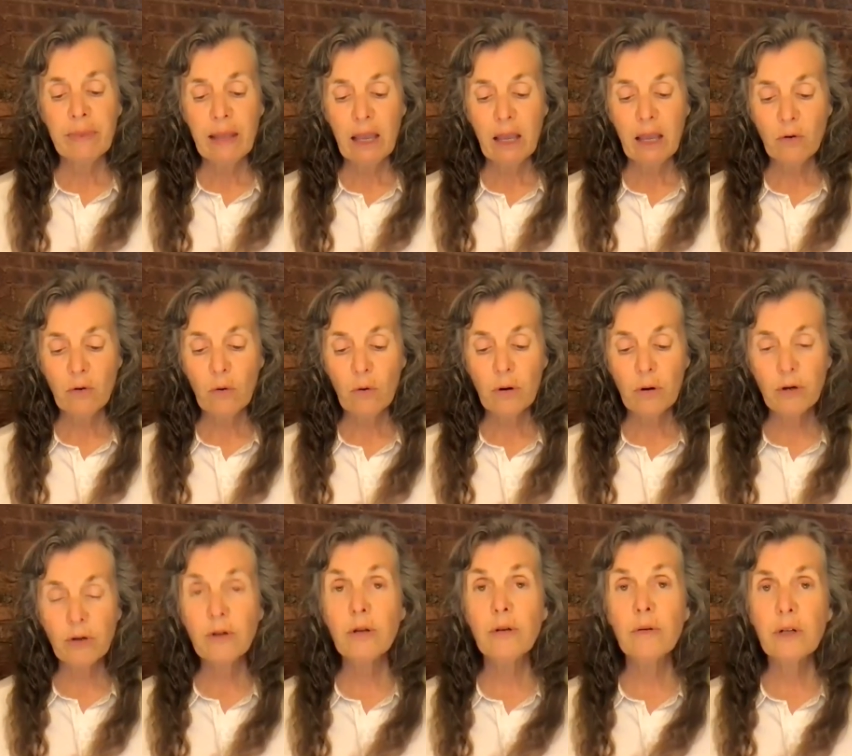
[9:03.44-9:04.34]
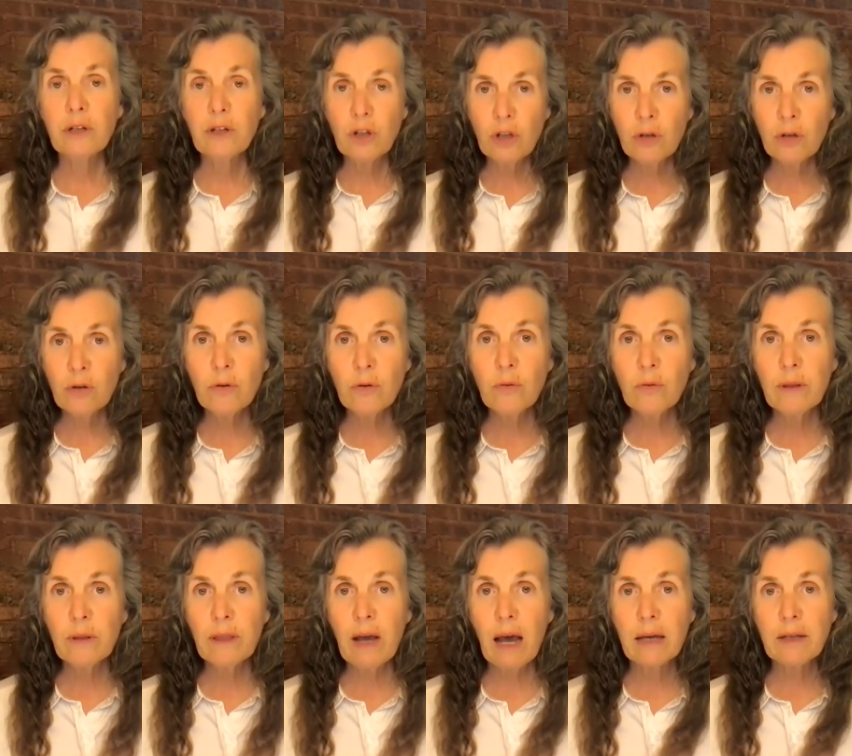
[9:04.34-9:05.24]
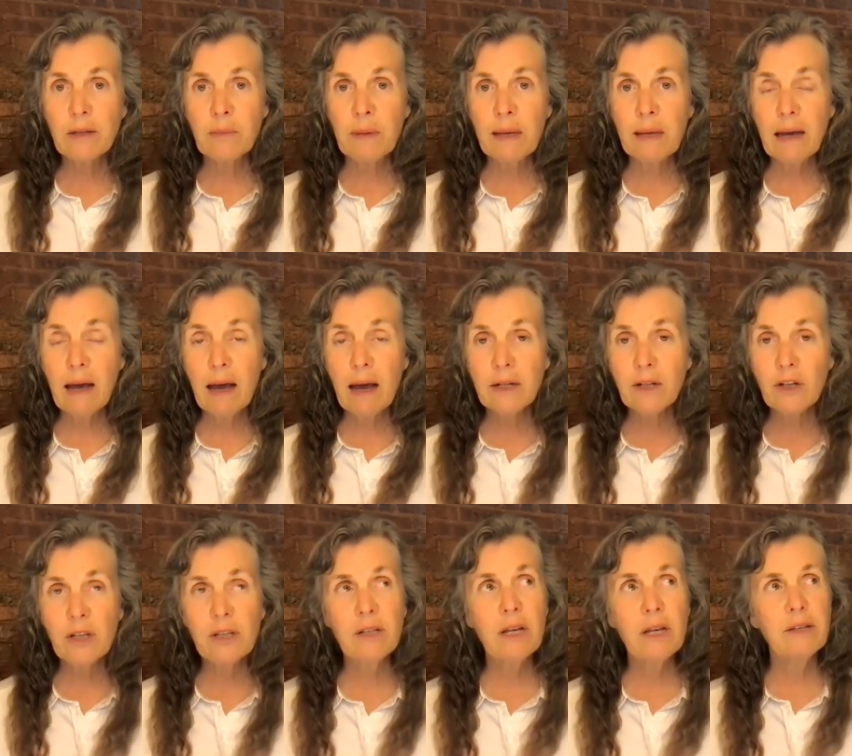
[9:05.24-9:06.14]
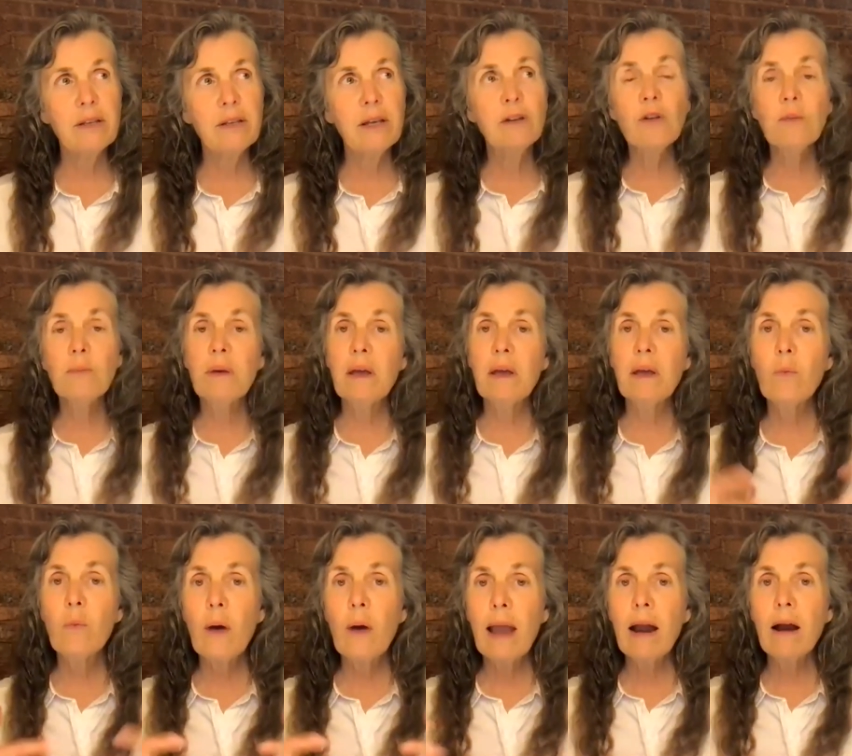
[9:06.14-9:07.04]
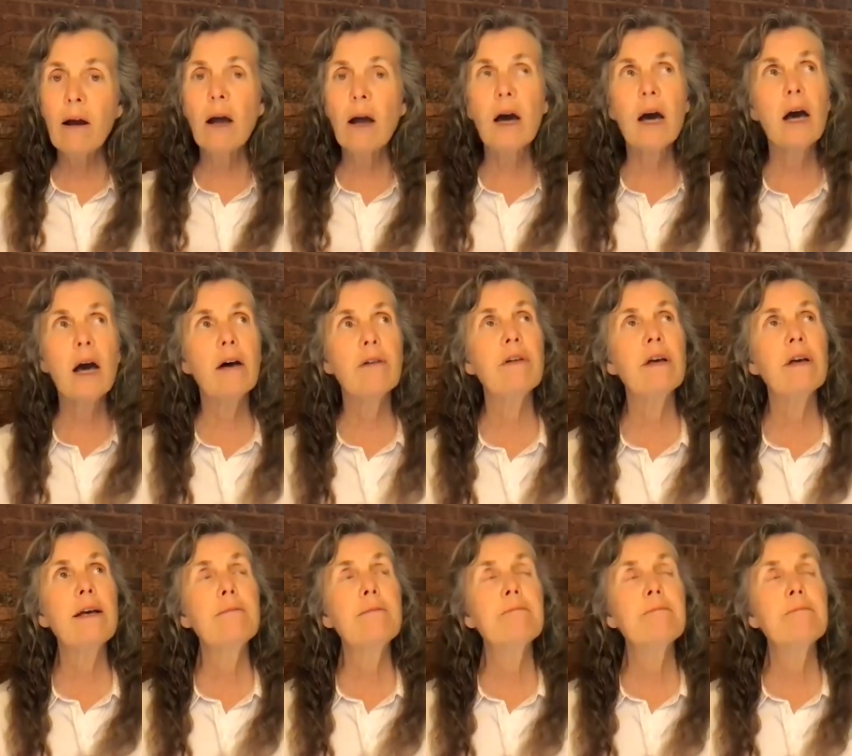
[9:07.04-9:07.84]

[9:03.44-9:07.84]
in order to attune with cosmic consciousness and to be aware of